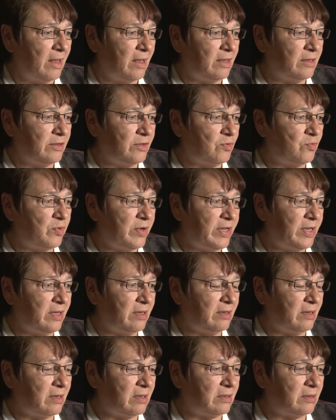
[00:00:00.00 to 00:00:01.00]
and the
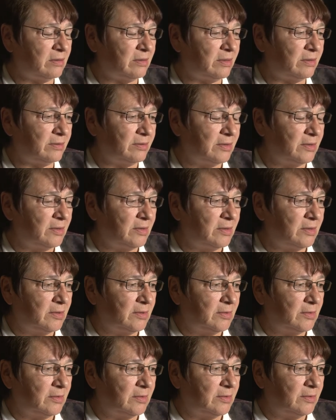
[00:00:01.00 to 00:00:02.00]
way, uh,
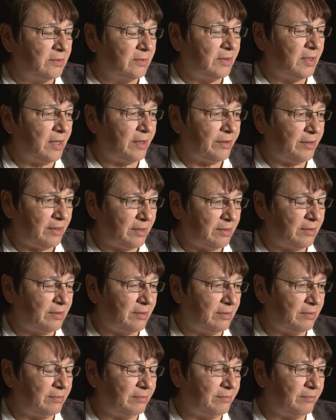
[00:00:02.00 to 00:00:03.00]
yeah, the
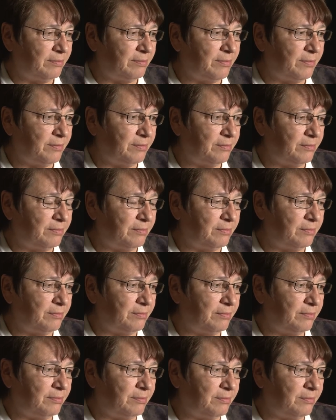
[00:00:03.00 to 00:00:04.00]

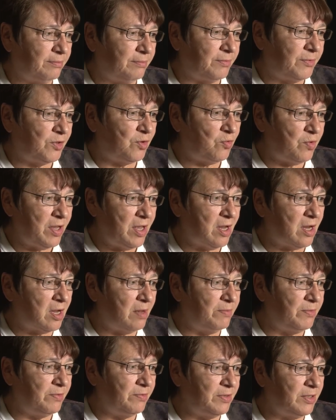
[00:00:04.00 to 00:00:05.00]
the way a
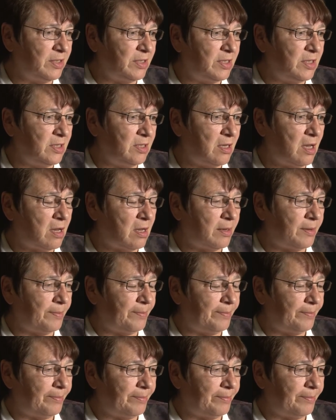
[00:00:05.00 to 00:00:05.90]
community uh,